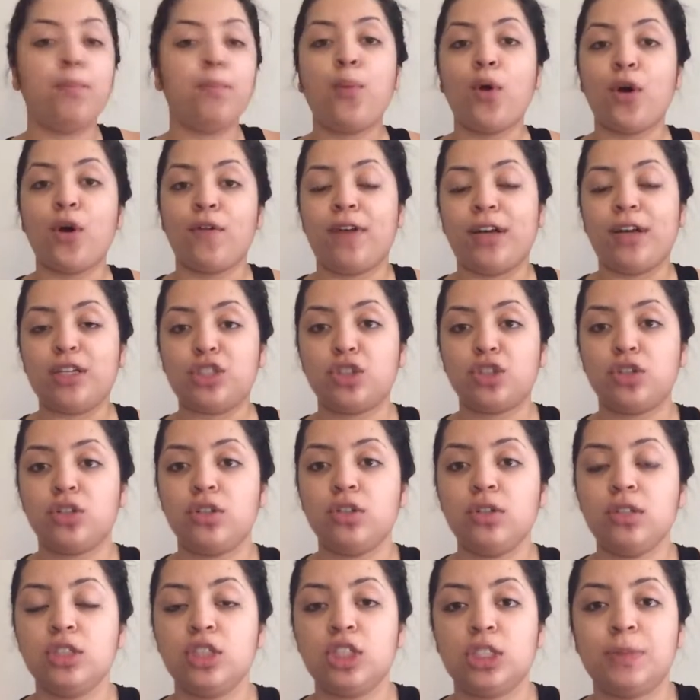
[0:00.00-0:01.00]

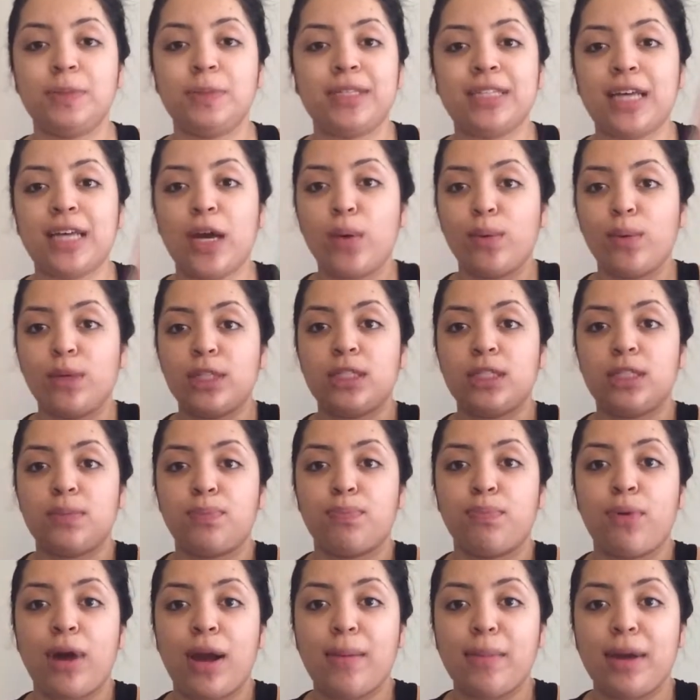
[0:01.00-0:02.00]
Professional, just because I always
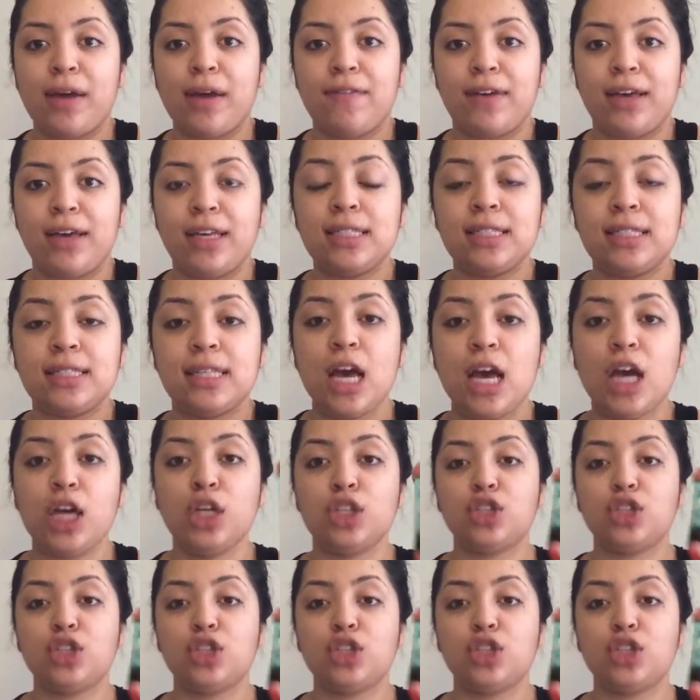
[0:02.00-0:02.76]
prime my face.